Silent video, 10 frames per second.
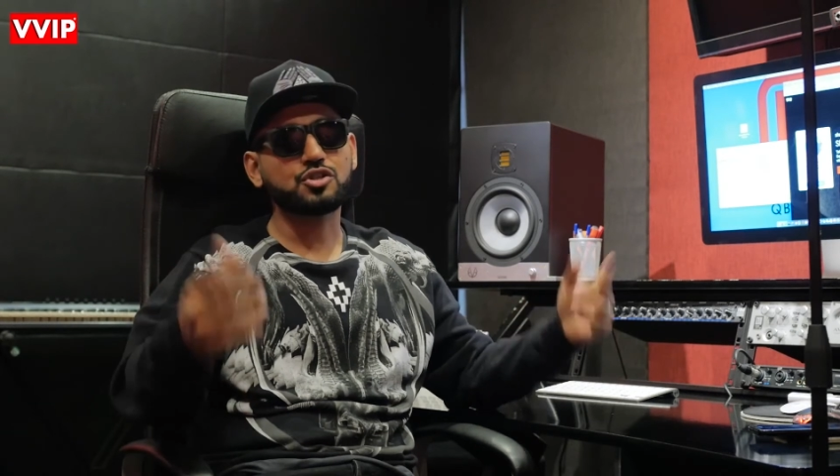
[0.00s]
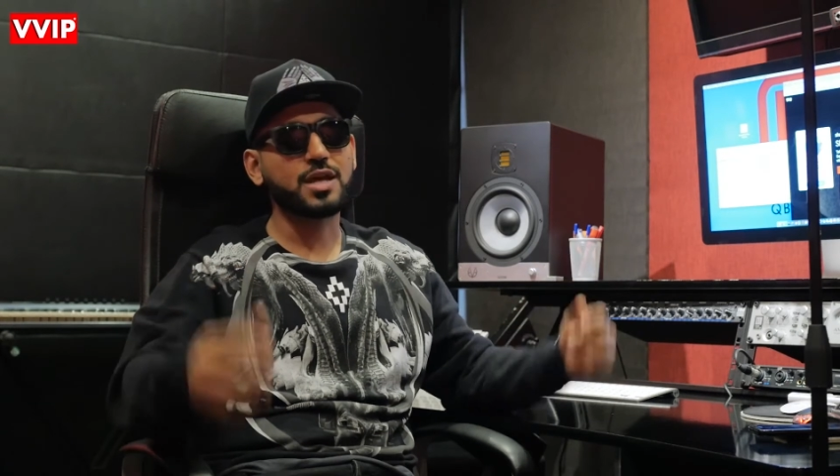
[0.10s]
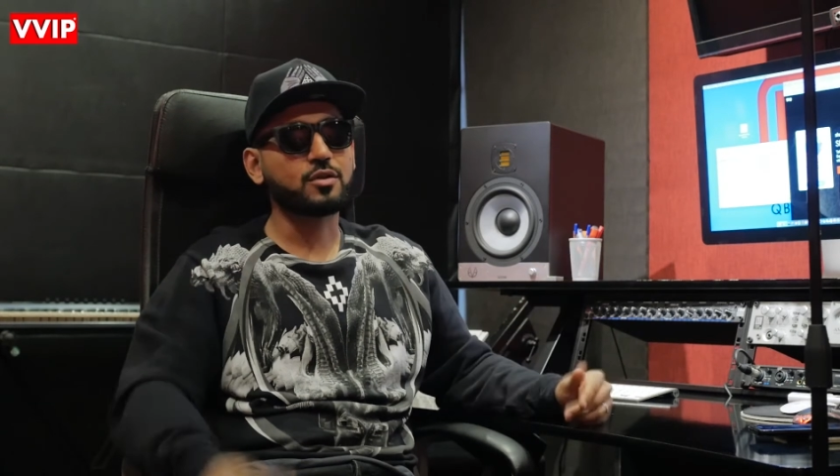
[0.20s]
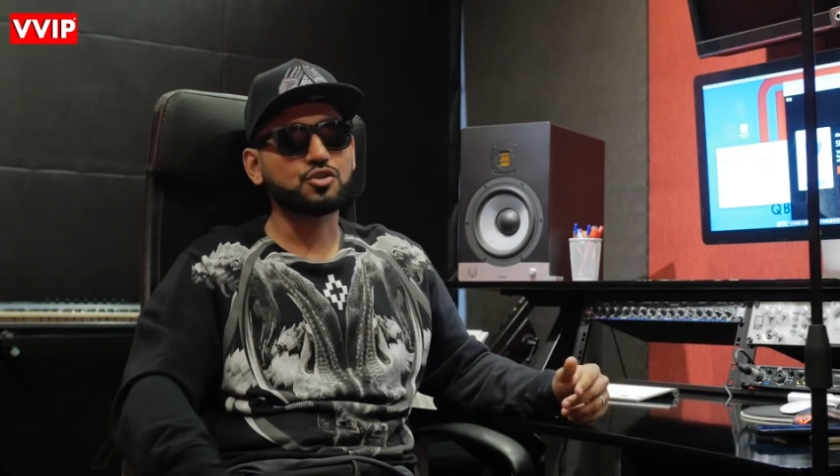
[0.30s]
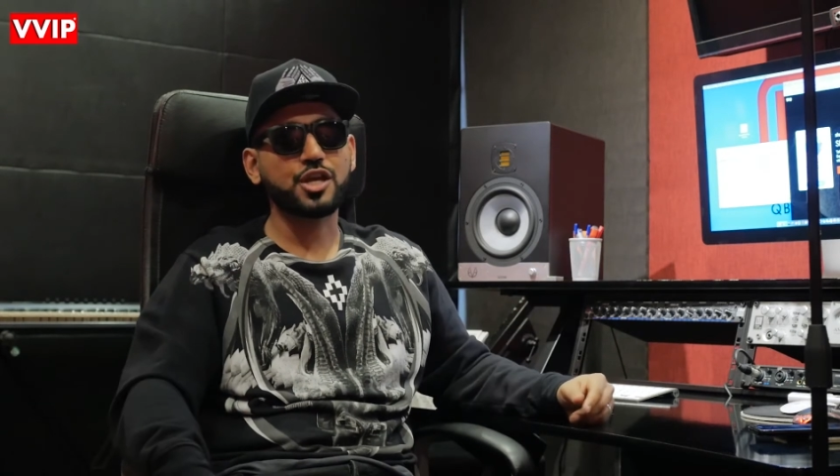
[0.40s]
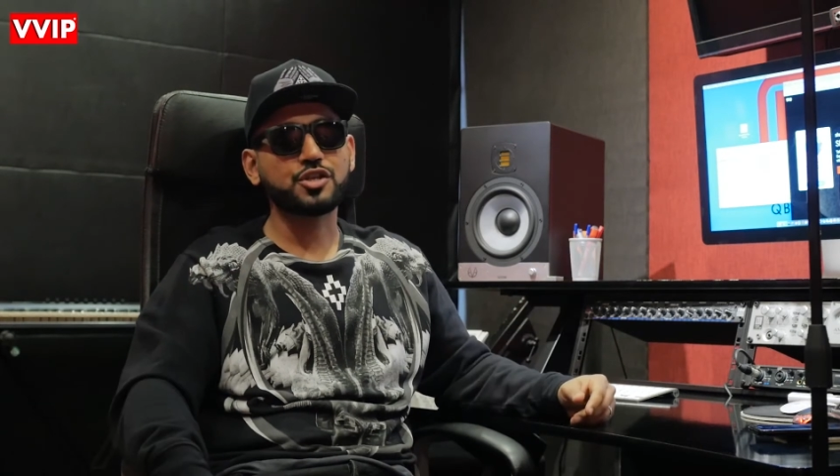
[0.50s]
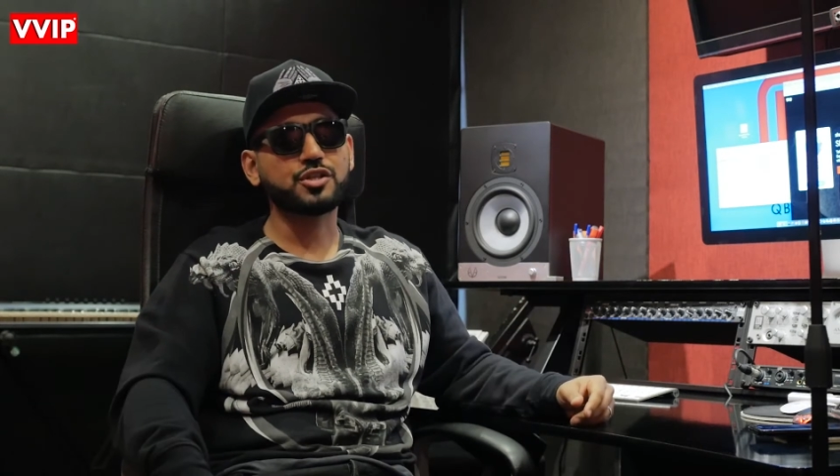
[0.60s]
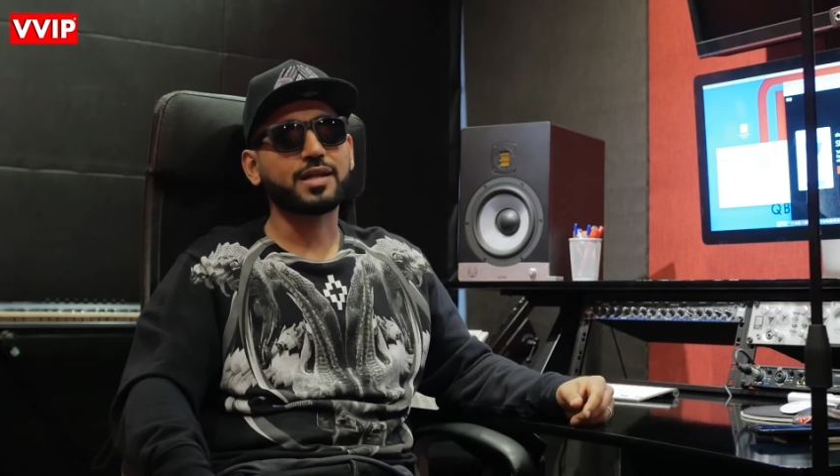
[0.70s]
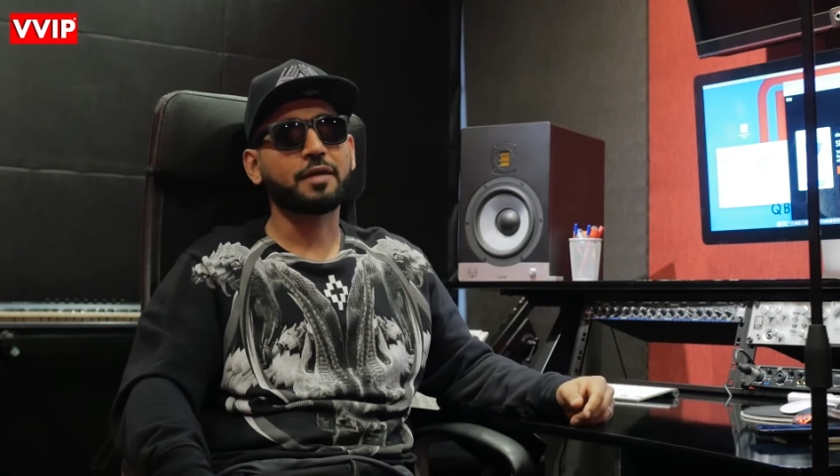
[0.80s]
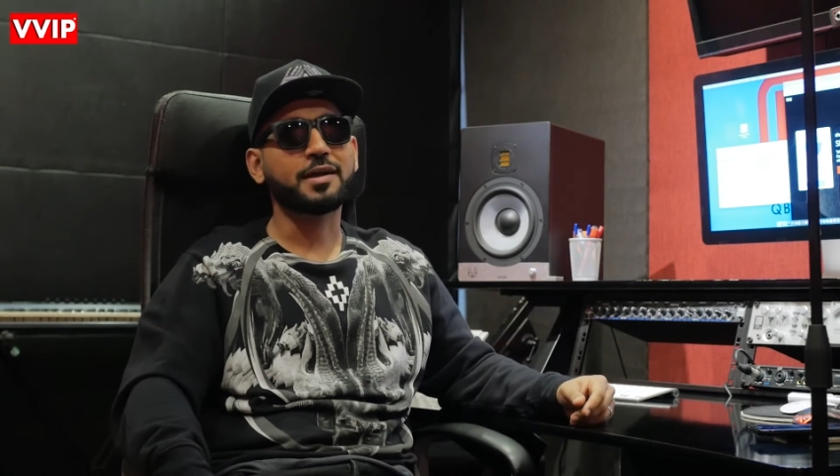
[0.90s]
the channel
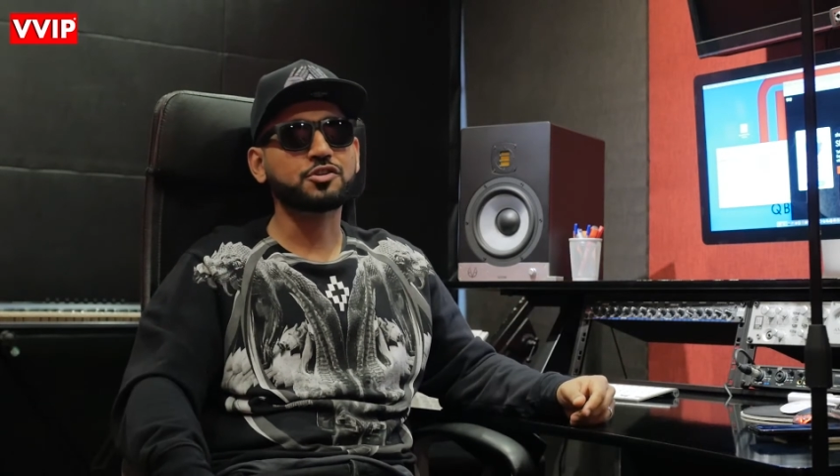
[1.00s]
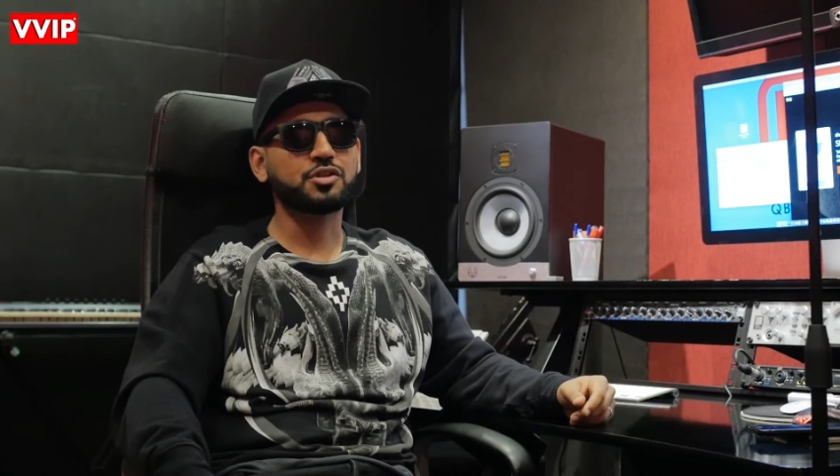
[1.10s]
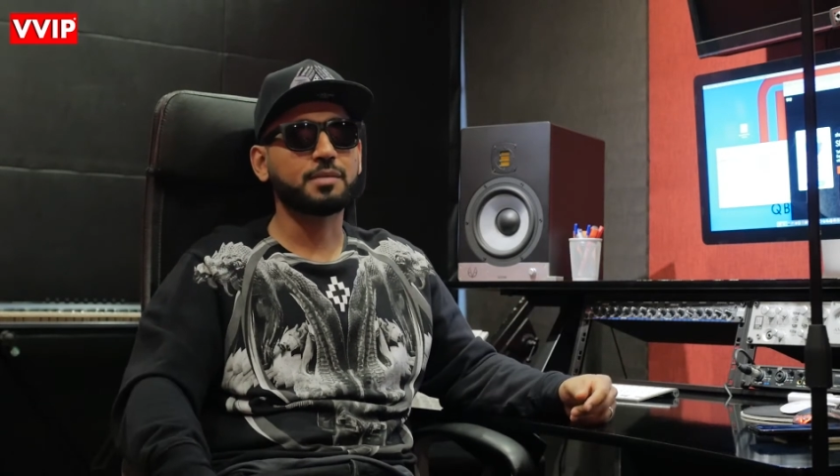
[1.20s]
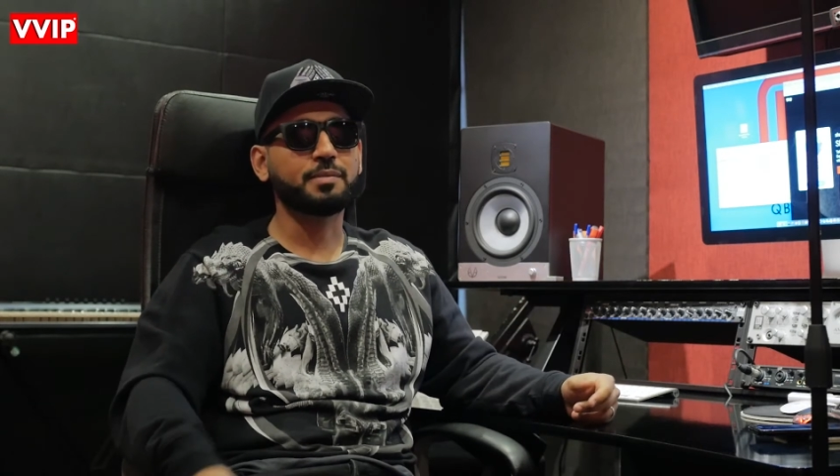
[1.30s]
changed their direction.